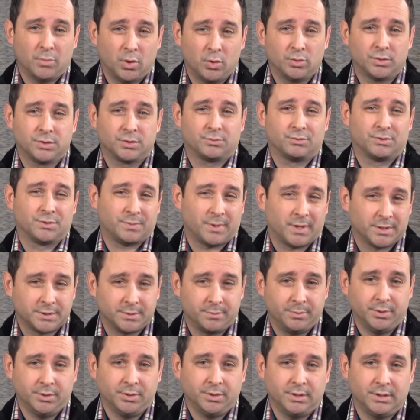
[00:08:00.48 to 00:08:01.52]
most
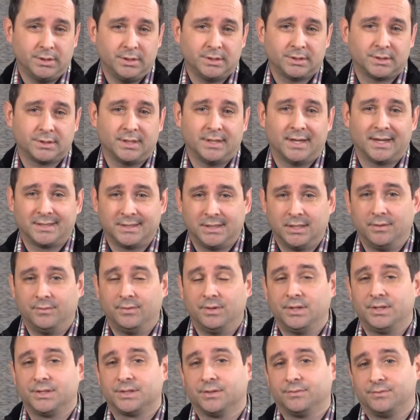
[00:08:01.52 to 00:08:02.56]
responsibilities and
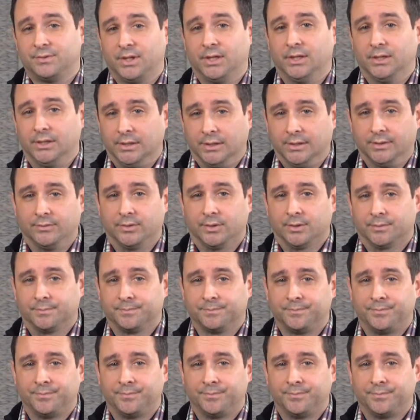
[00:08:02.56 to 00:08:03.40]
activities of daily living.